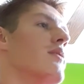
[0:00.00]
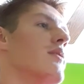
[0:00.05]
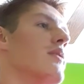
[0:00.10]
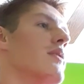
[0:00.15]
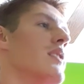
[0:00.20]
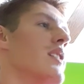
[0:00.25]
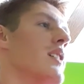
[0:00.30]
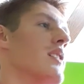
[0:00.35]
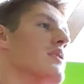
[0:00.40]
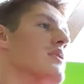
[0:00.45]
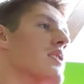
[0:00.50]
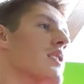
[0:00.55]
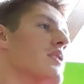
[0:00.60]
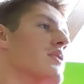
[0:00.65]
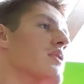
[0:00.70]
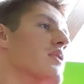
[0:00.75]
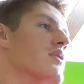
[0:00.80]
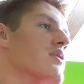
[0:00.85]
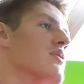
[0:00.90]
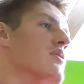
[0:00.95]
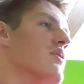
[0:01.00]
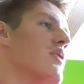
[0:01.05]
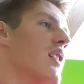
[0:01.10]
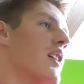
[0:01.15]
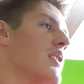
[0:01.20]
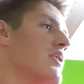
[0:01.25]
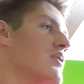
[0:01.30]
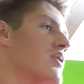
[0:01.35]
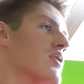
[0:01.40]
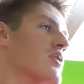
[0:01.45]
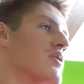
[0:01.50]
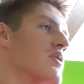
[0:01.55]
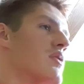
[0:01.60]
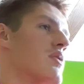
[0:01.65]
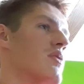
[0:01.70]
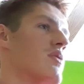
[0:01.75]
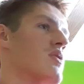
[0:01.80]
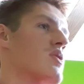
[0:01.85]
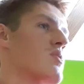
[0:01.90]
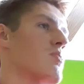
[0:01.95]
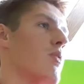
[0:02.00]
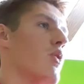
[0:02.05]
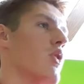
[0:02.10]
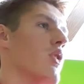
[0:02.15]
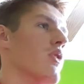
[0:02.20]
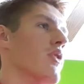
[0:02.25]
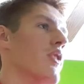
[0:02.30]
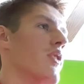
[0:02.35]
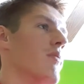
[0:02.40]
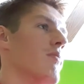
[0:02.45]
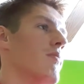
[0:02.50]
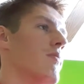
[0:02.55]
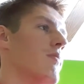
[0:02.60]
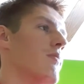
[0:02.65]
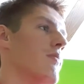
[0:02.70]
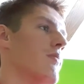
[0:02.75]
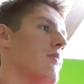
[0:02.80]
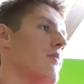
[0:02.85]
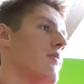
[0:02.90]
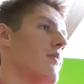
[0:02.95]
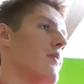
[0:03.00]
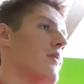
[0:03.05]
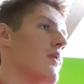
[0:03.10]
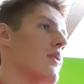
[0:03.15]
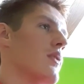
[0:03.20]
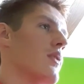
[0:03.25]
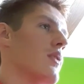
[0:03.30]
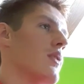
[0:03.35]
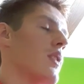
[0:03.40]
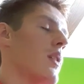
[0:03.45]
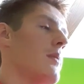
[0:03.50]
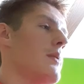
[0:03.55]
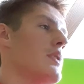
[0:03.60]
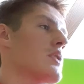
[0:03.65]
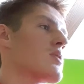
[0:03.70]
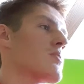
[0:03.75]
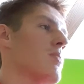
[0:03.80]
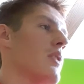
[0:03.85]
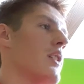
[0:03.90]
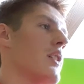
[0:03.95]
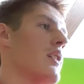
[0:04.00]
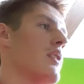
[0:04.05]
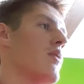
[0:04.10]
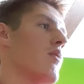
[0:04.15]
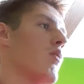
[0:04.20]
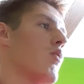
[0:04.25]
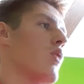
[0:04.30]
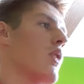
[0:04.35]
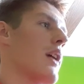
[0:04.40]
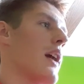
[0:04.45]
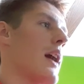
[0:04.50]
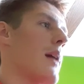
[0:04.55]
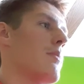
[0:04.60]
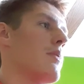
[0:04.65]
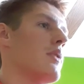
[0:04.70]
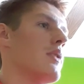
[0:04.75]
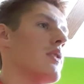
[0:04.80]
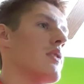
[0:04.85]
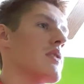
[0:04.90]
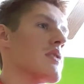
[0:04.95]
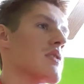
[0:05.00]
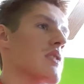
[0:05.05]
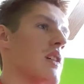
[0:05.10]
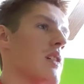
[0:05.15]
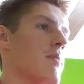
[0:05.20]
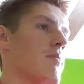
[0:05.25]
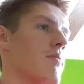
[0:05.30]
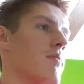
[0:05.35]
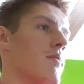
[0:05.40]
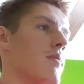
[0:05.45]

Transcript: Yes, I just spoiled it. Let me explain what happened in this game.